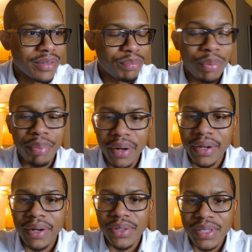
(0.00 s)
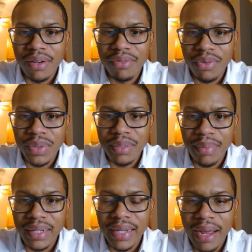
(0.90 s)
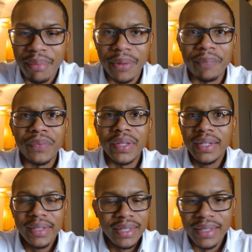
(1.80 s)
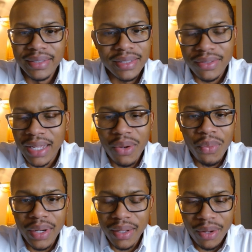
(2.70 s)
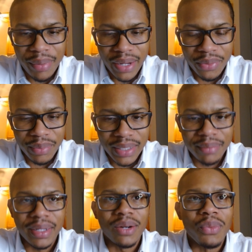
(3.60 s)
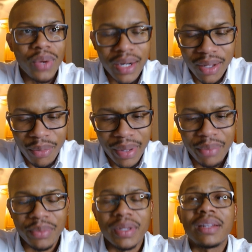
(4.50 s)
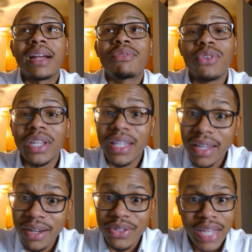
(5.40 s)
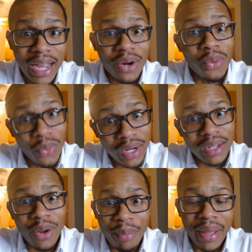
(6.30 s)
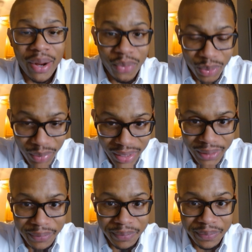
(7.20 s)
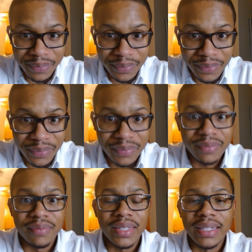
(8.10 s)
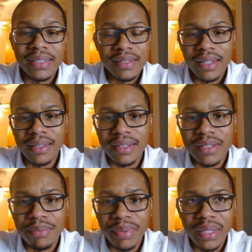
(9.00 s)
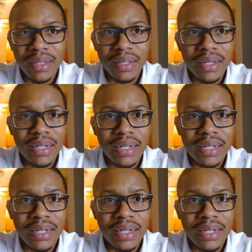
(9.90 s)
preparing herself for what's about to happen. She goes, I don't want to go back with mom. I don't want to go back with mom. Like for years, I don't want to go back with mom. And it's nothing to be,